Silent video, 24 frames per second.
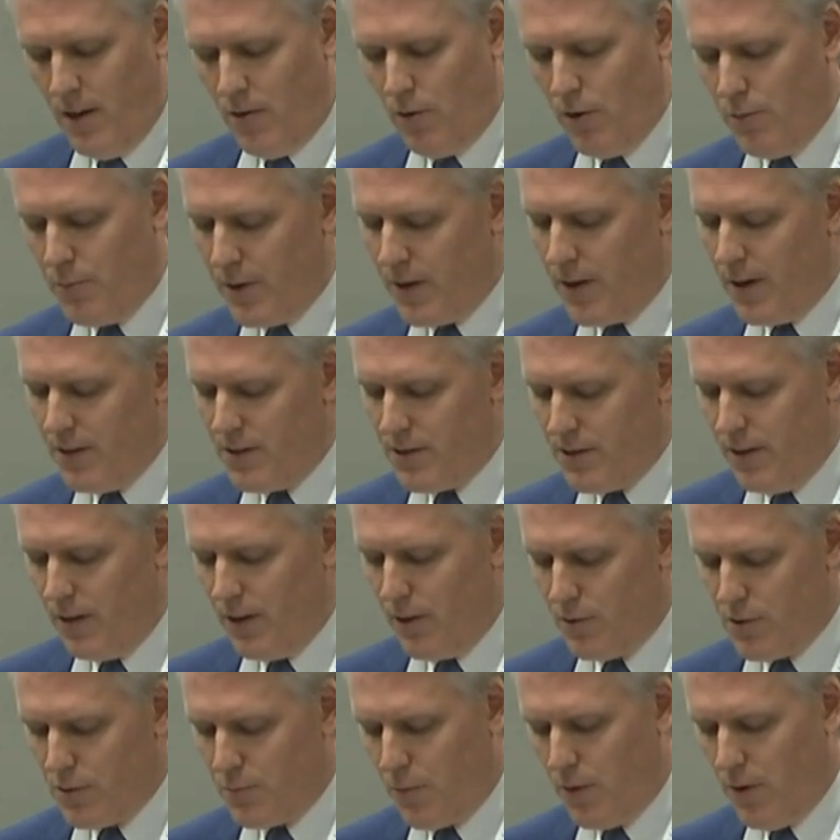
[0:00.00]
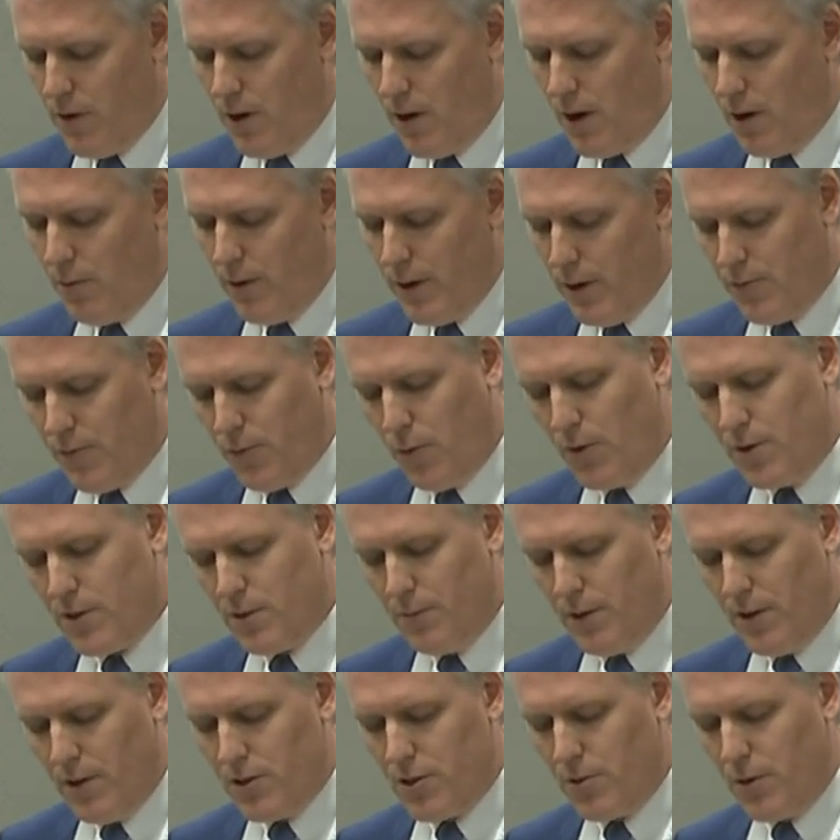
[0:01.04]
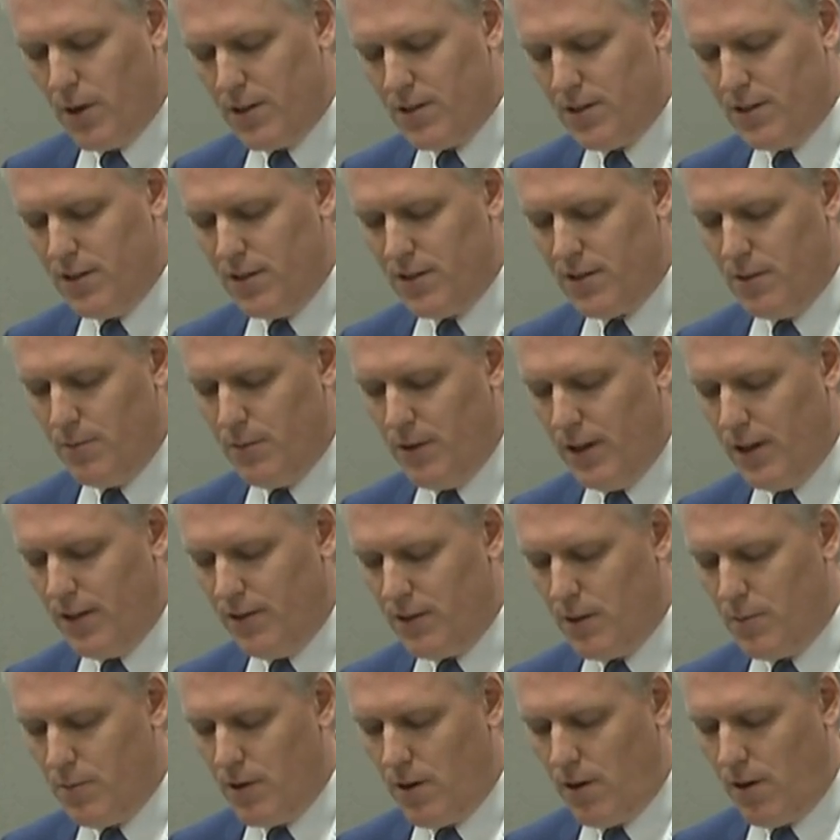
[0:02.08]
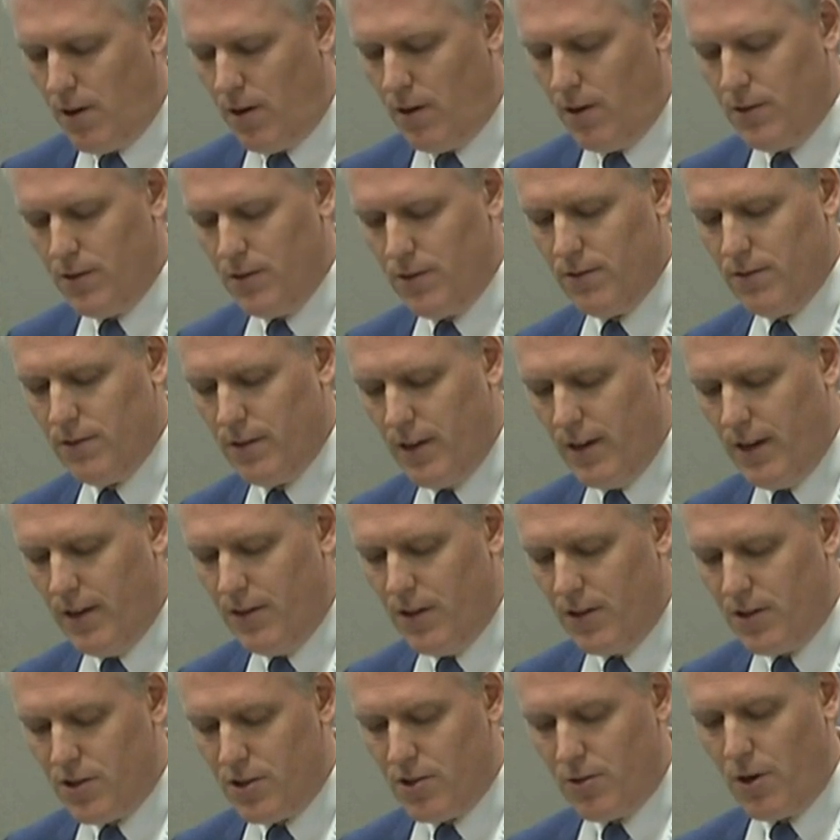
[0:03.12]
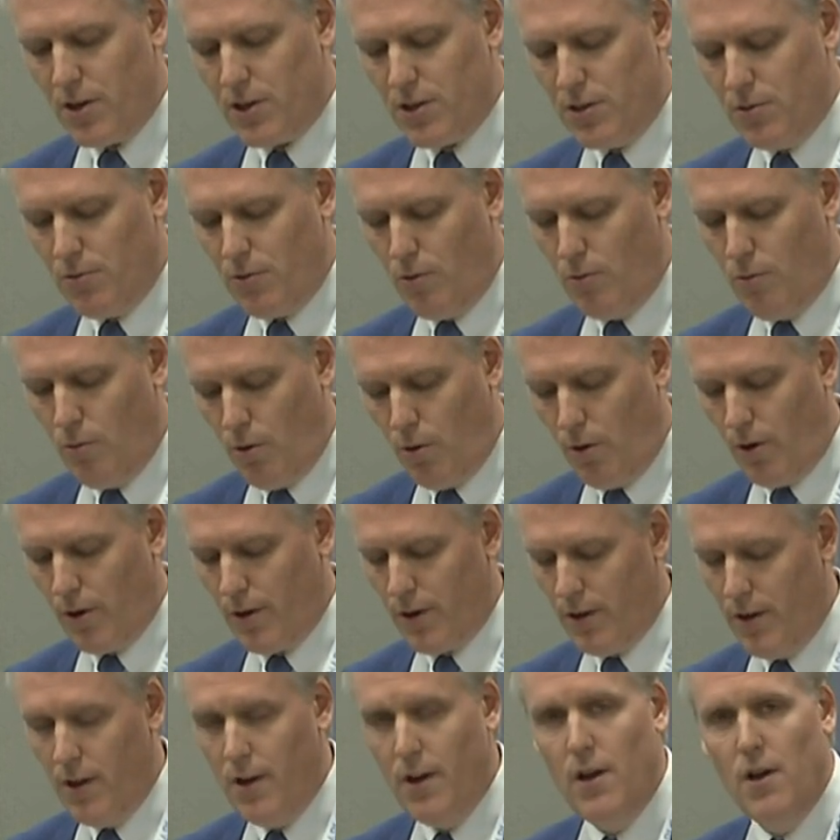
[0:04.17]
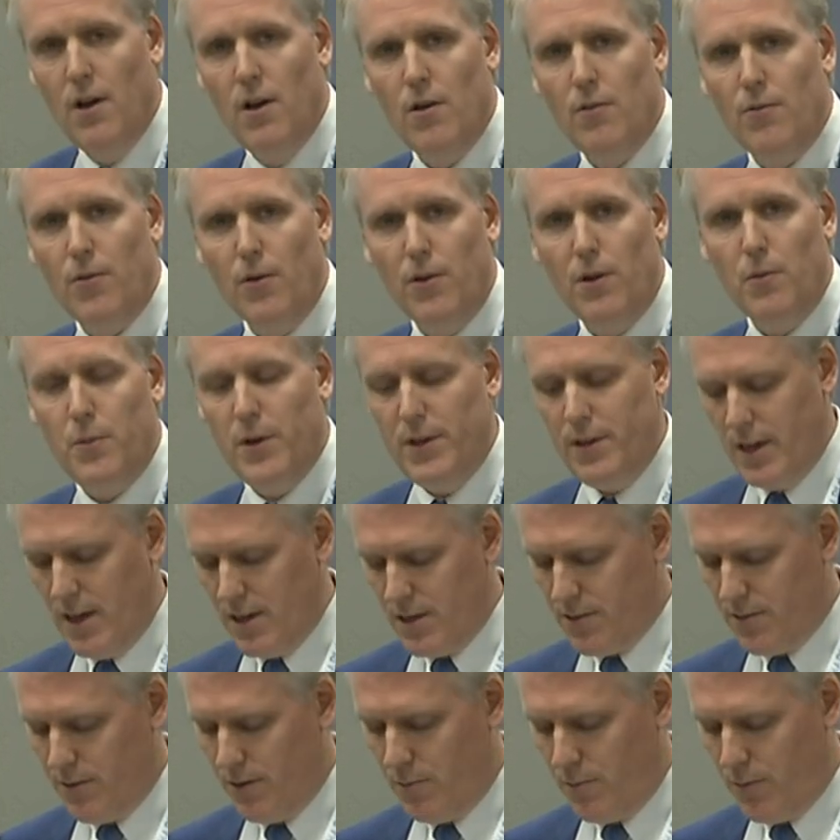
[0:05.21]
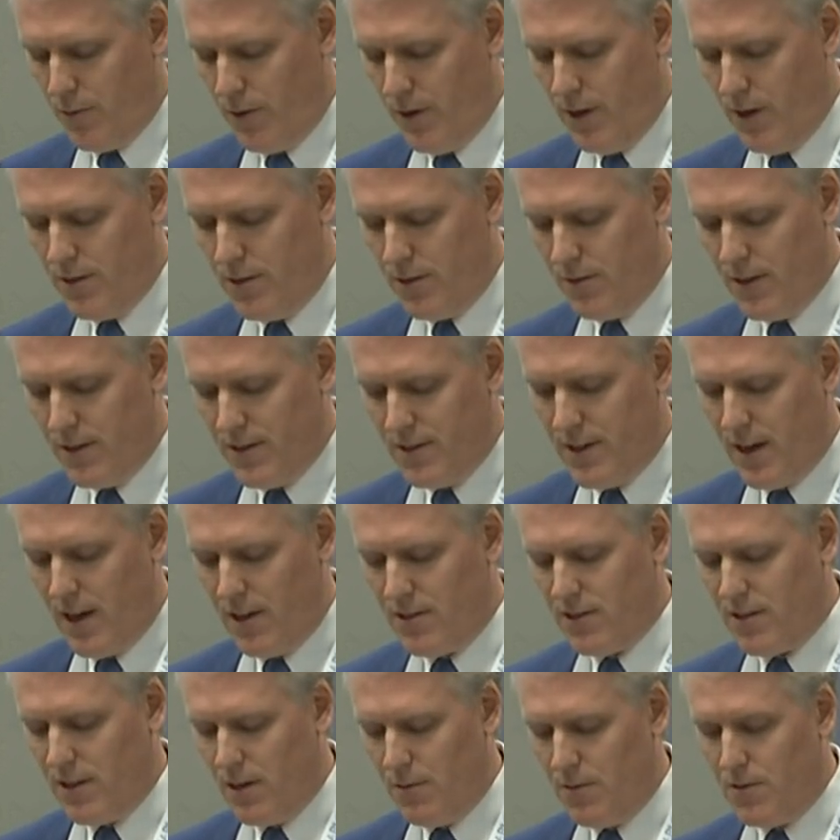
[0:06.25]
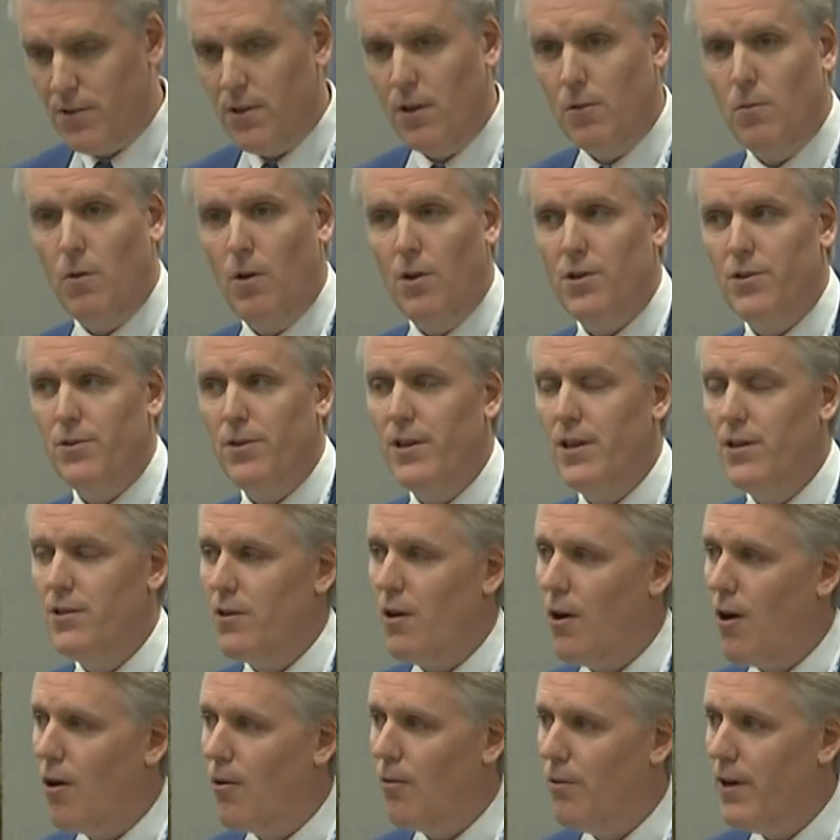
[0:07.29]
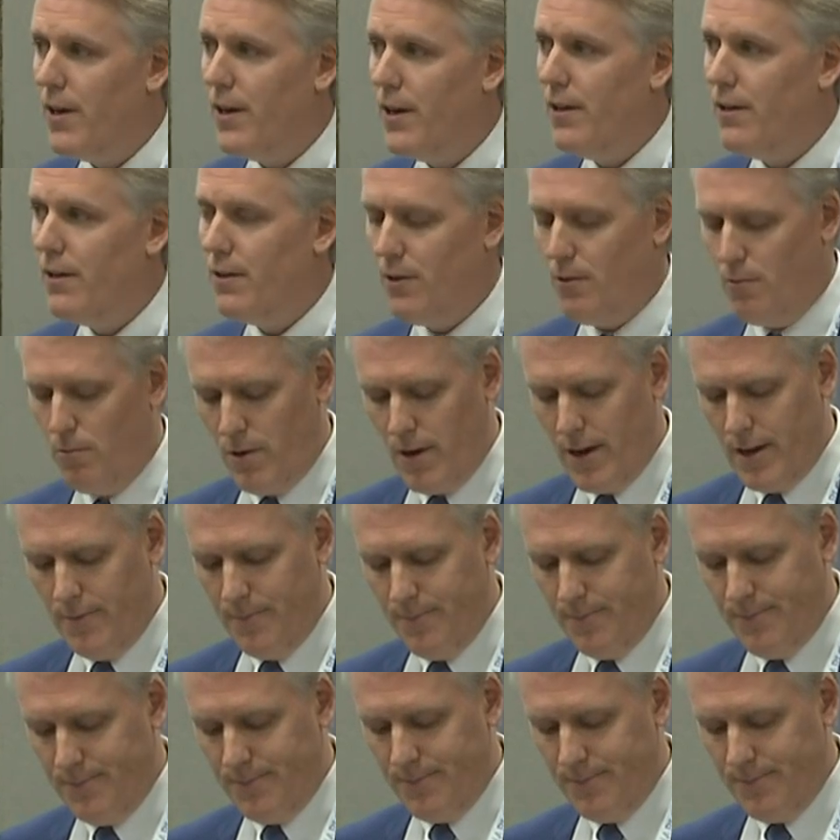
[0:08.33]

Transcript: We've begun steel uh, reinforcement of the truss system in the exhibit halls, and the structural work for the pedestrian bridge on the south side of Stonewall Street is already underway.